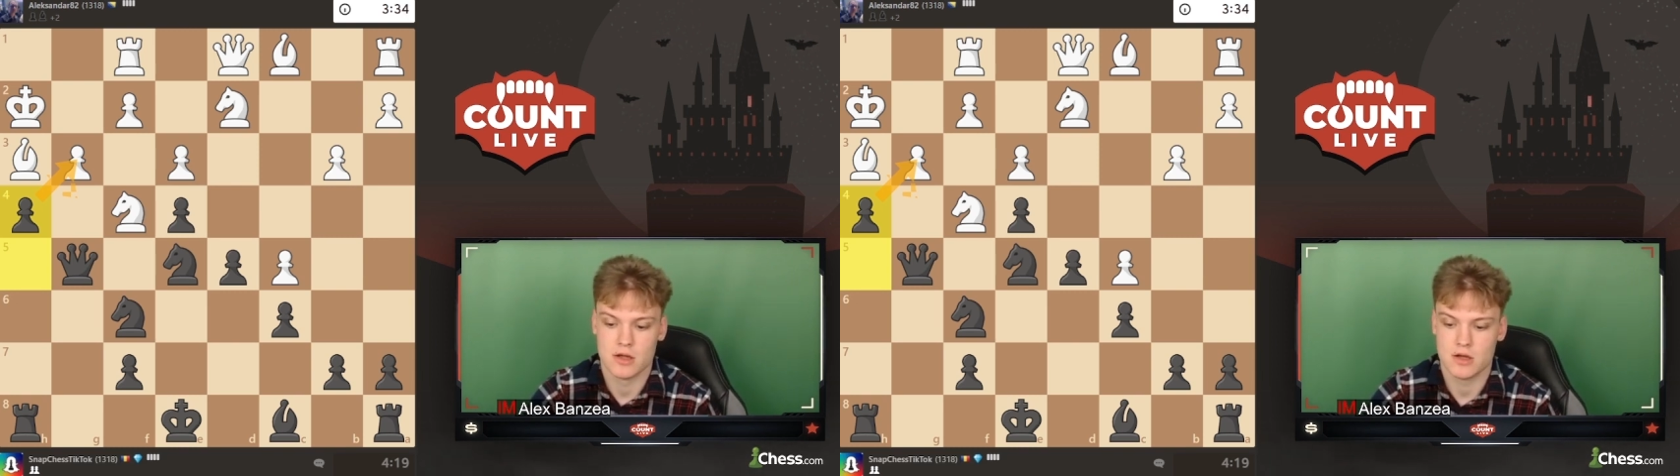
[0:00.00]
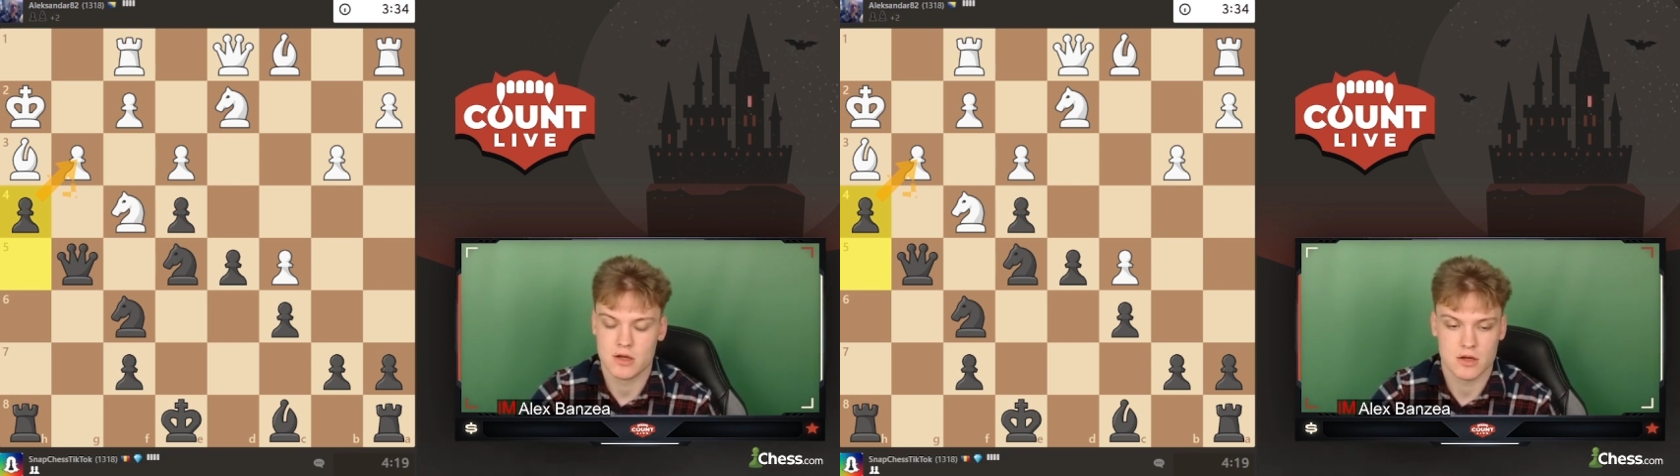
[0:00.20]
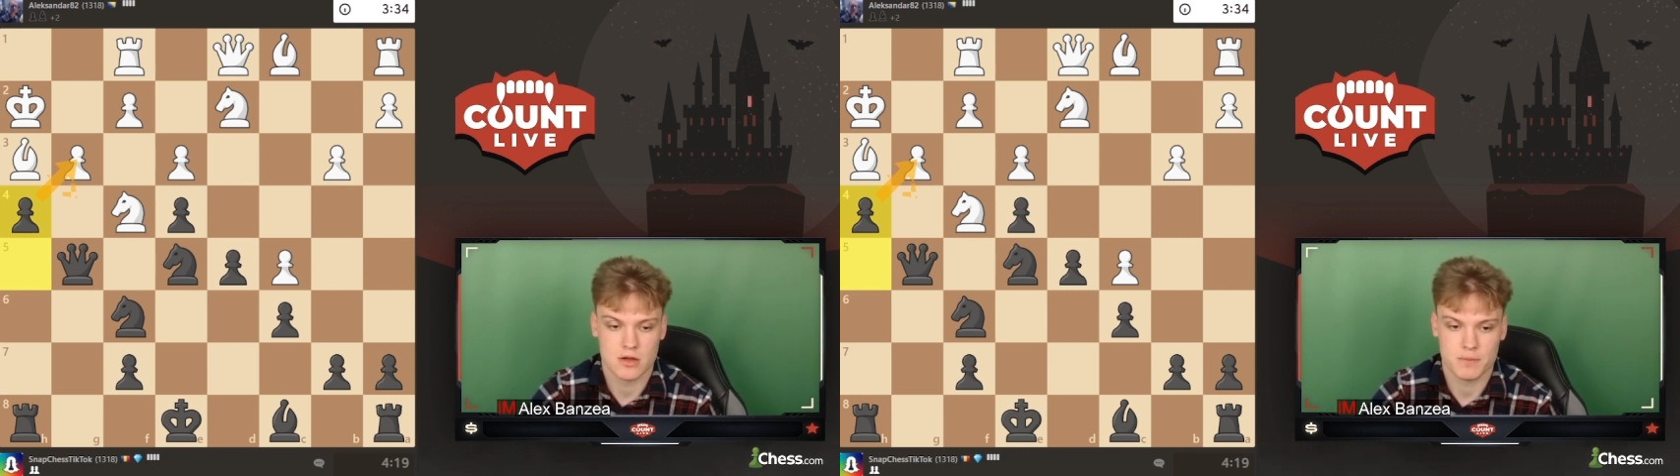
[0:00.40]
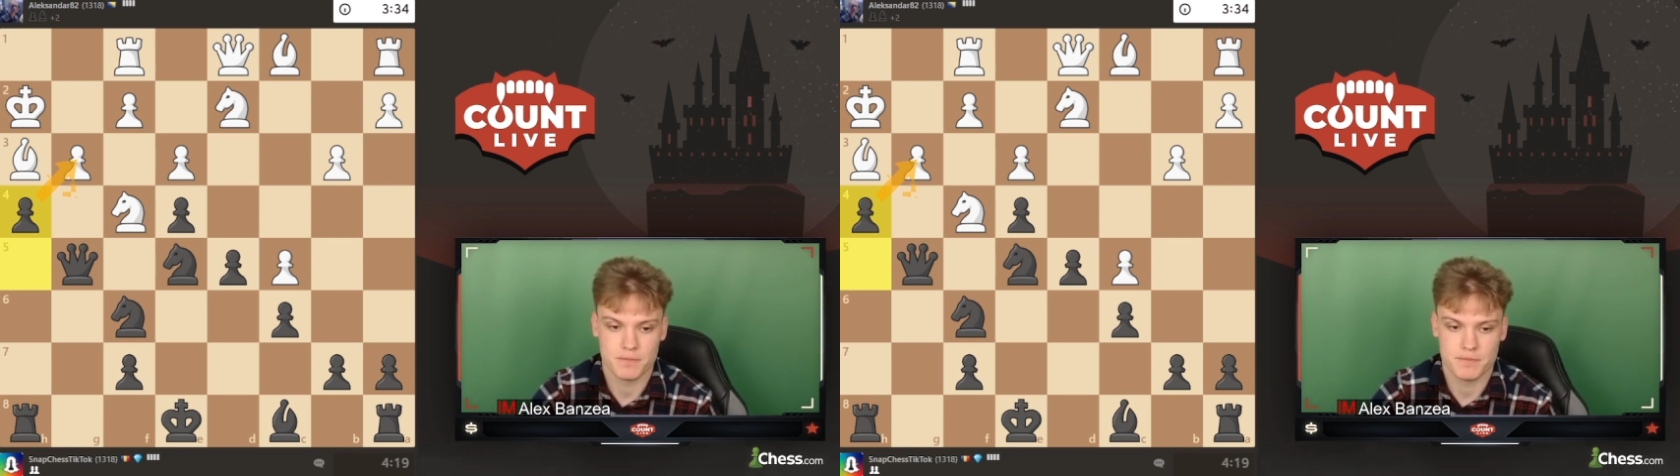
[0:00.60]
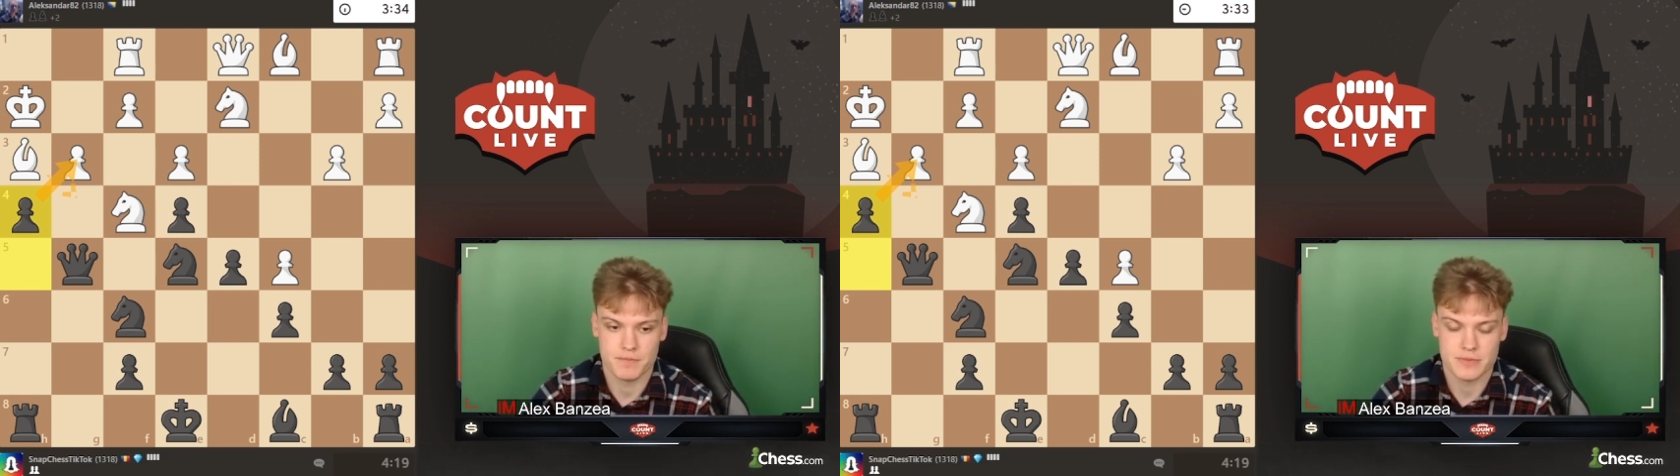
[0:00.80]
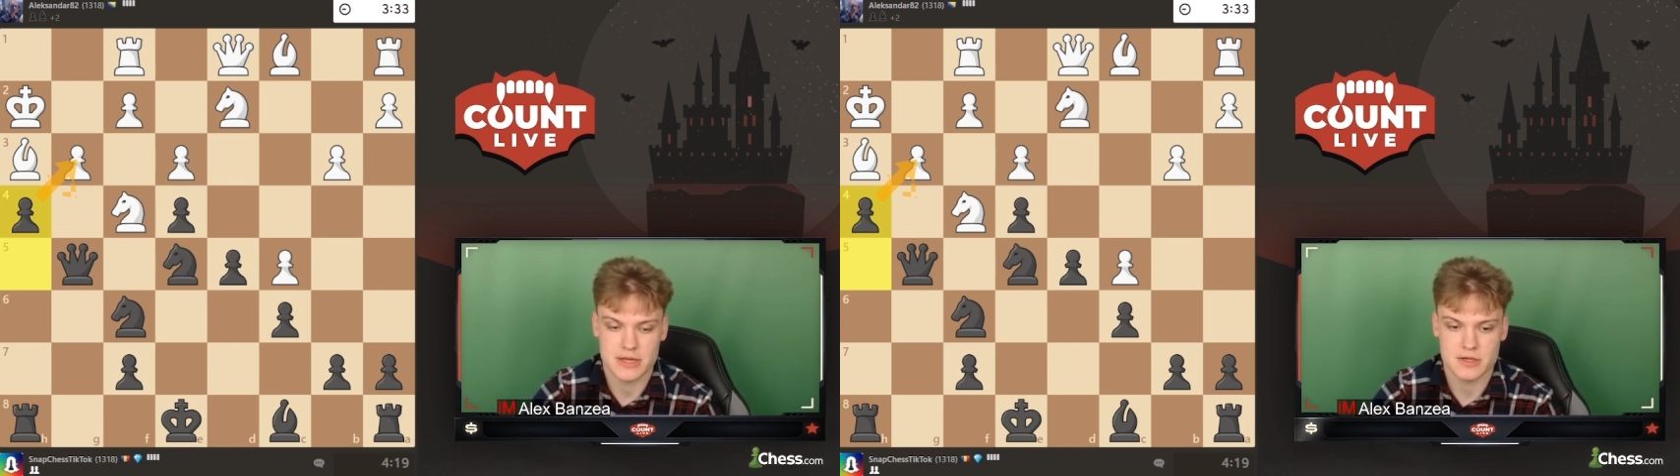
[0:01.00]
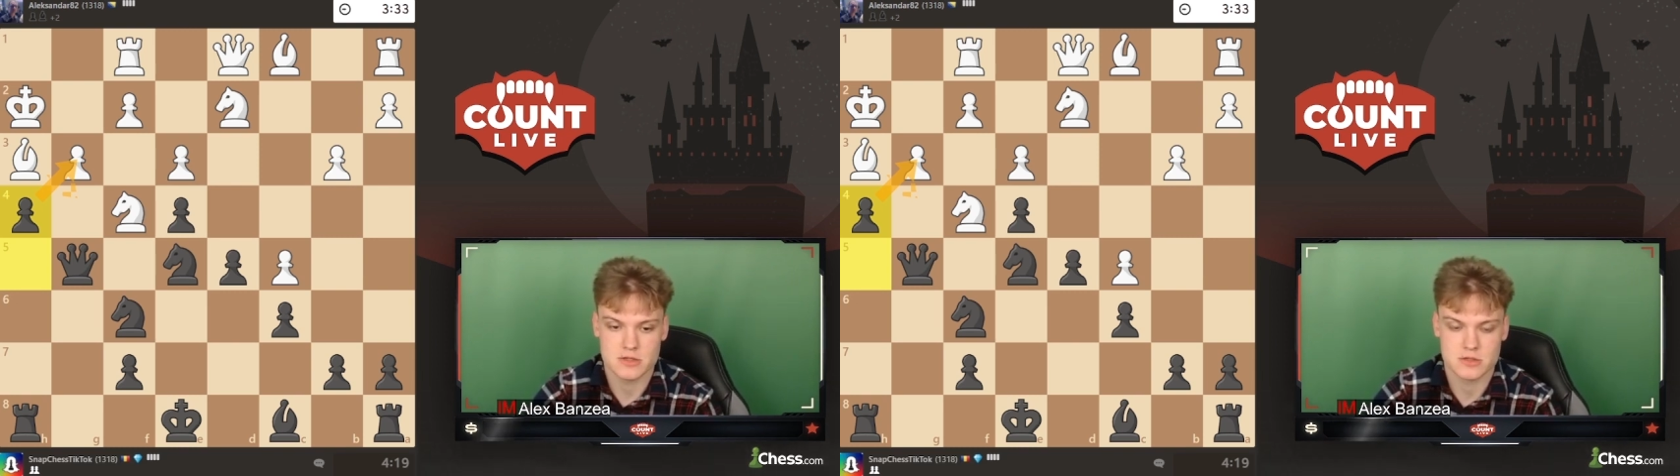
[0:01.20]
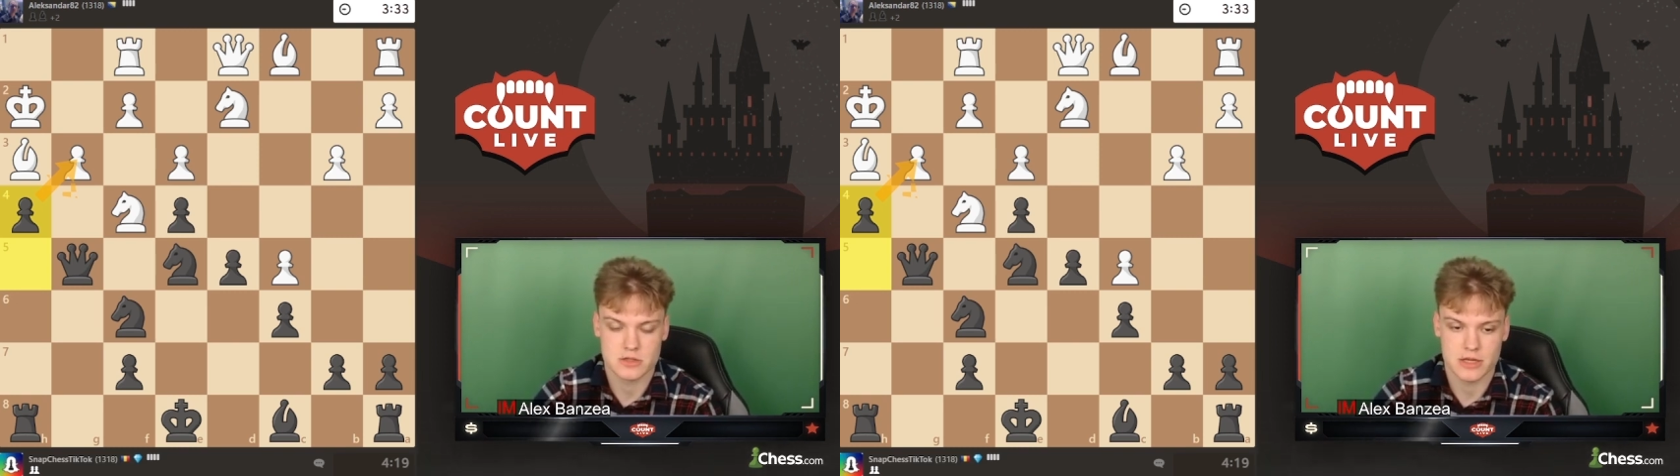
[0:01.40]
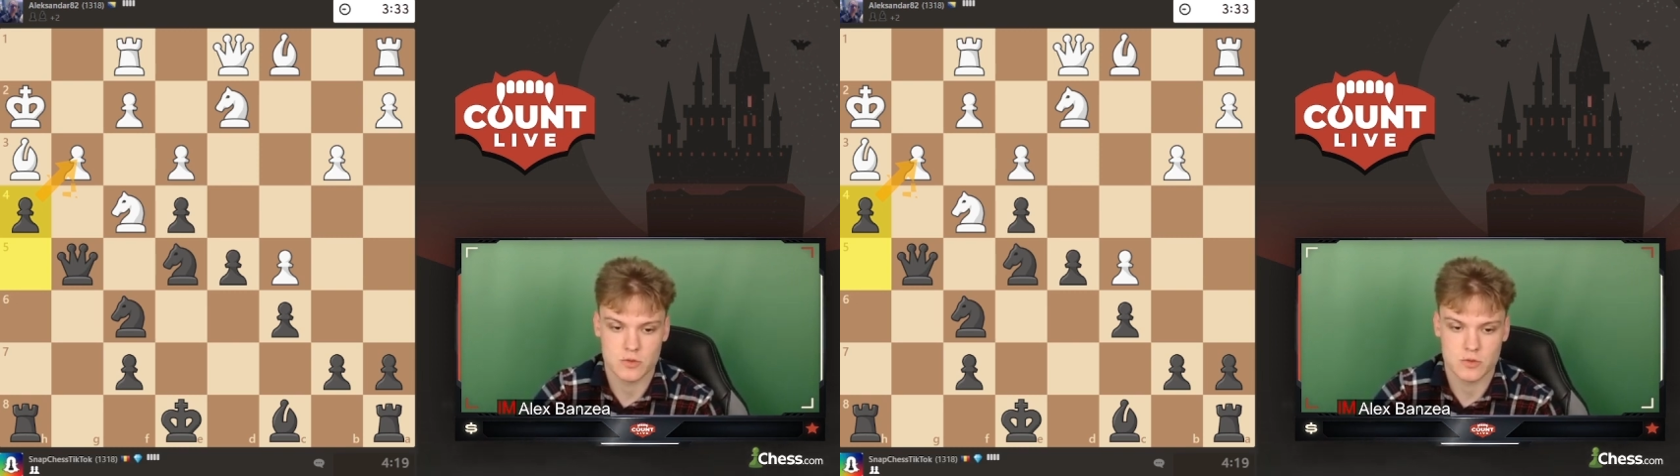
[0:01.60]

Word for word: um, that is